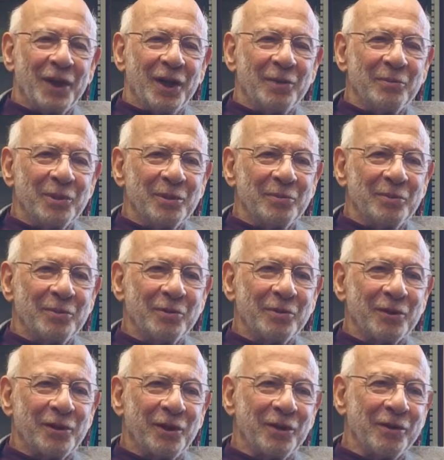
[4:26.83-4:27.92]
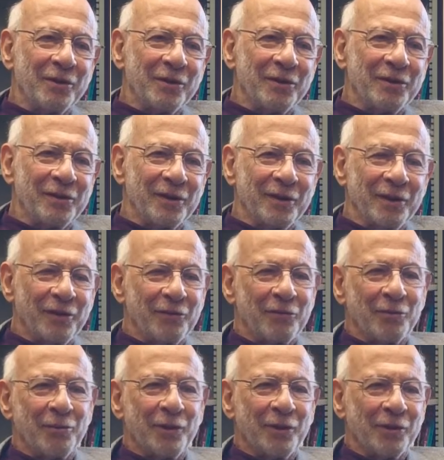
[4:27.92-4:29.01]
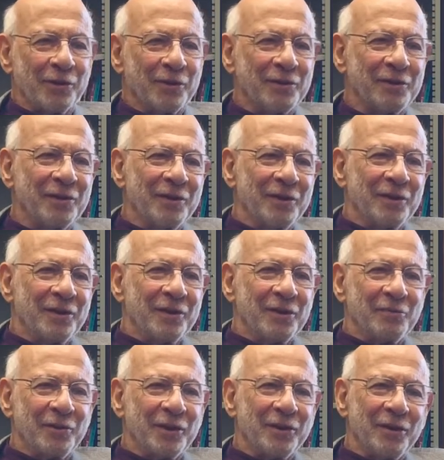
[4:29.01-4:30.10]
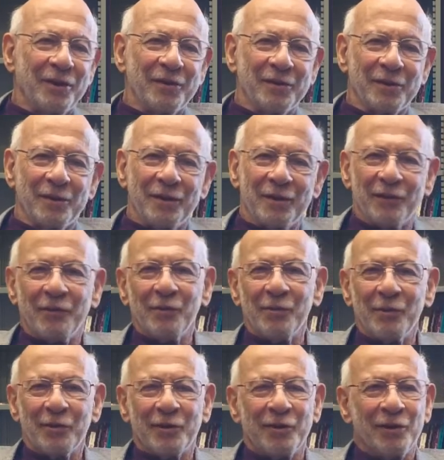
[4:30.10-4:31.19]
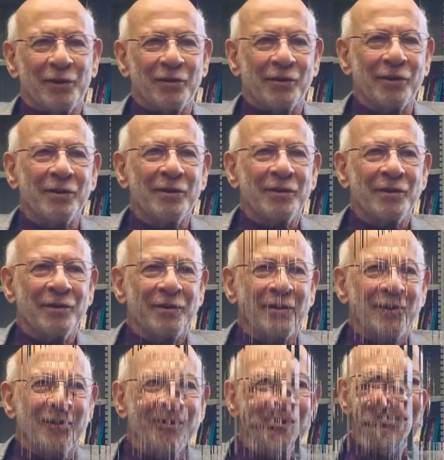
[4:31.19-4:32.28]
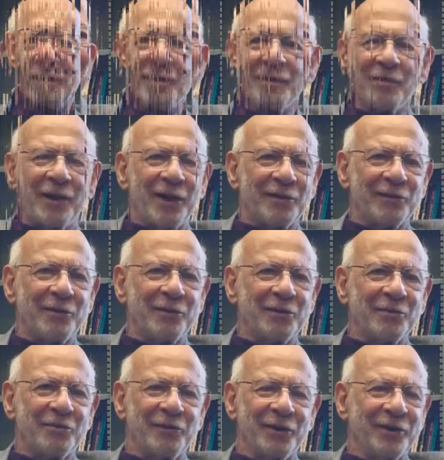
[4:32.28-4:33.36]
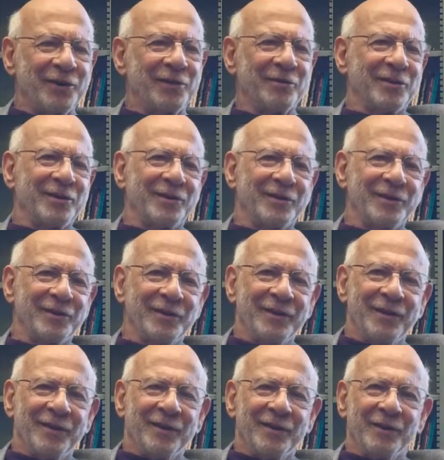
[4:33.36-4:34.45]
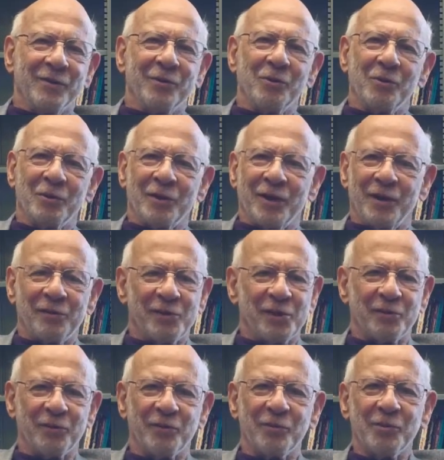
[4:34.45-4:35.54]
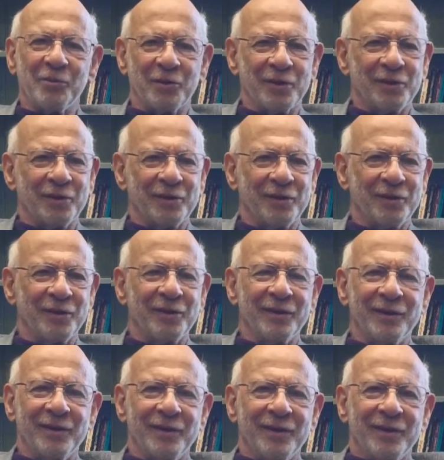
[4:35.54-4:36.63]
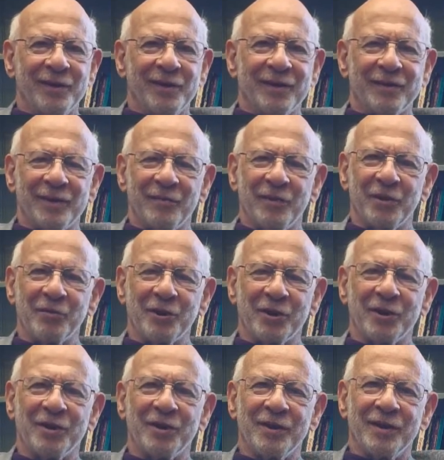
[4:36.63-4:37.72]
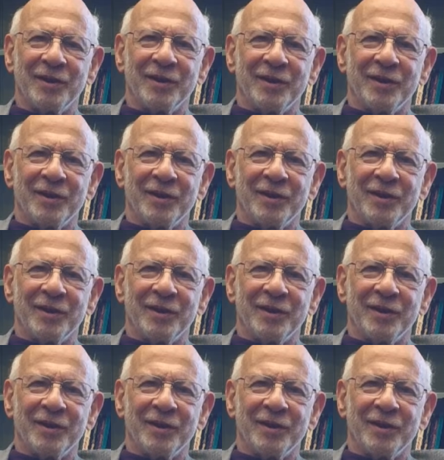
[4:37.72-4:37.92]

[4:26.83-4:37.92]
I'm a musicologist and an anthropologist specializing in ethnomusicology. Well, Gradually, you find out that the, the whole concept of music is a something which